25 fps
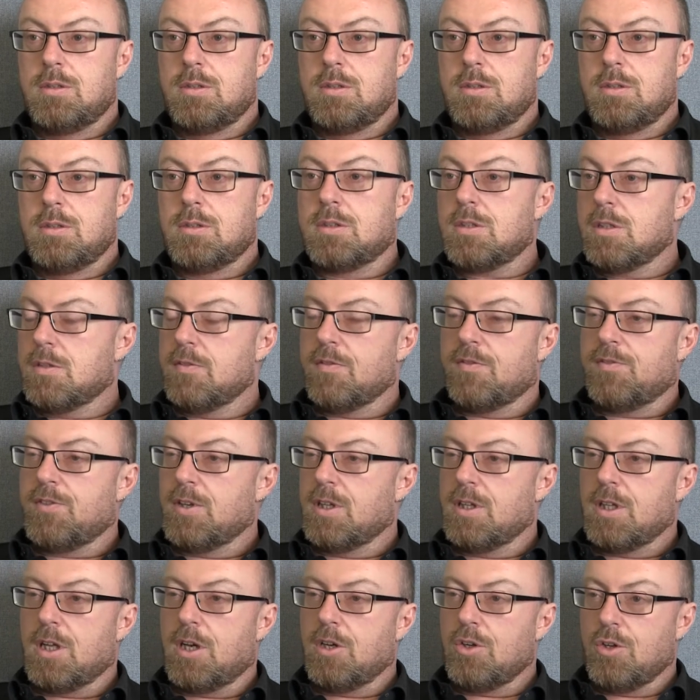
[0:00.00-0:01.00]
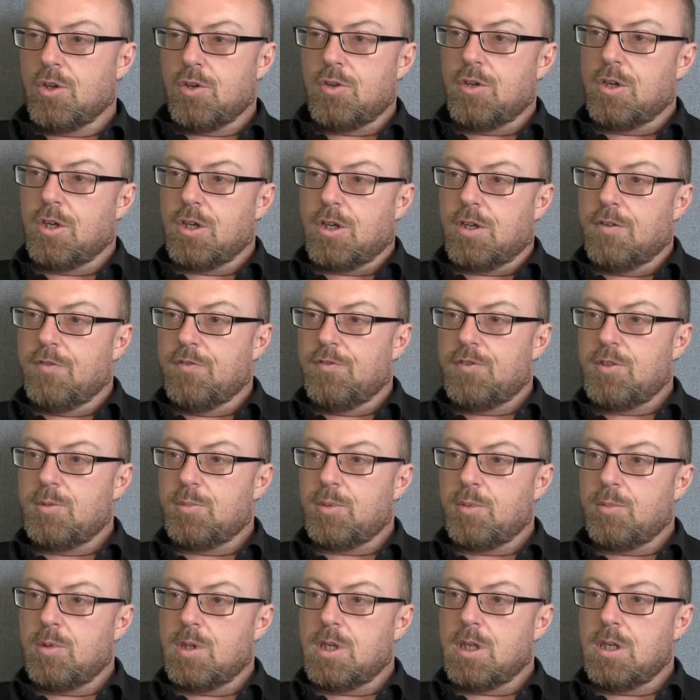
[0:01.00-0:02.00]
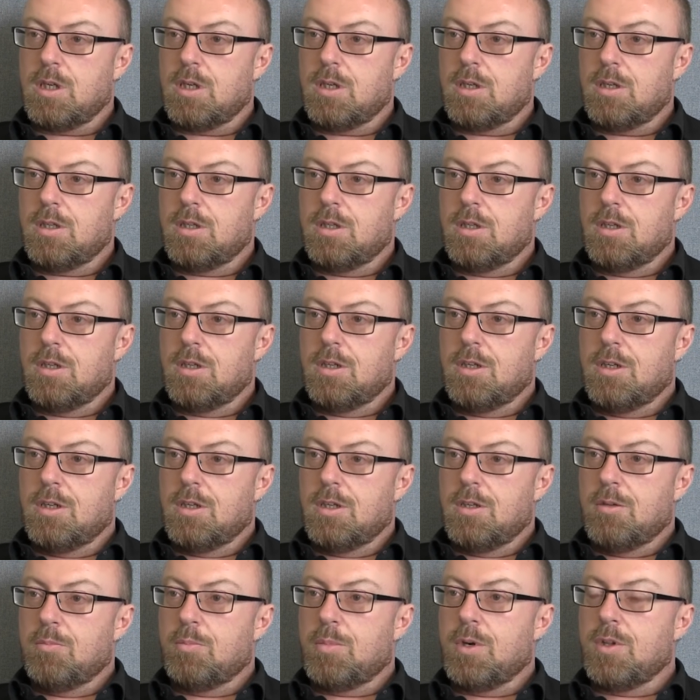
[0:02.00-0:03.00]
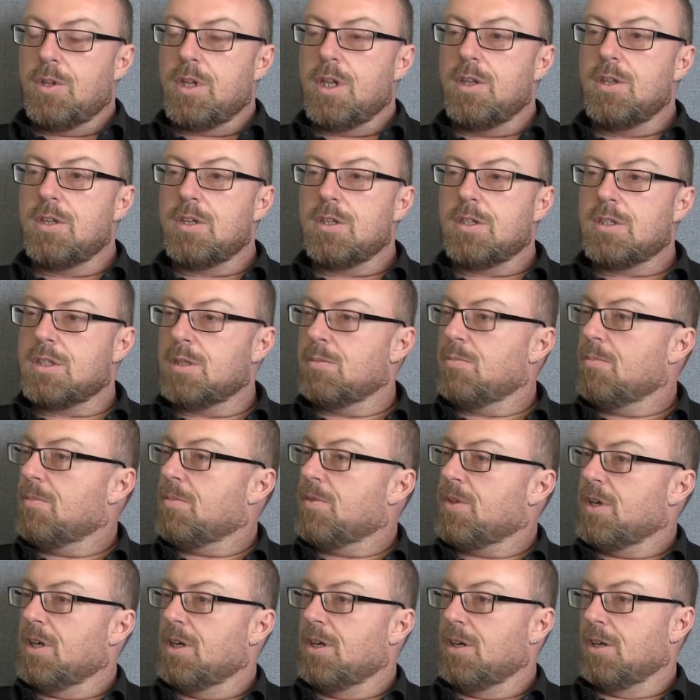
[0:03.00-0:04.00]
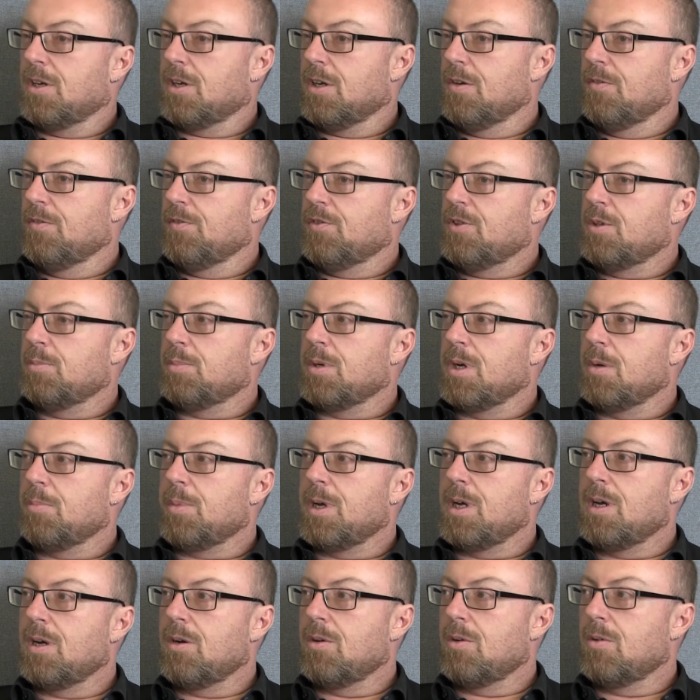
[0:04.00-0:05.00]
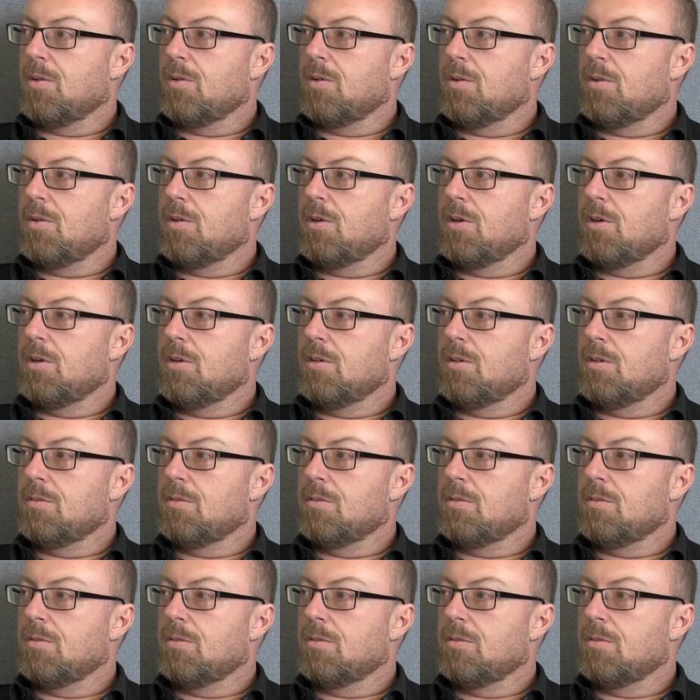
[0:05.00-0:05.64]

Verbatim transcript: It doesn't feel like you're uncomfortable with it. But then there's something uncomfortable about,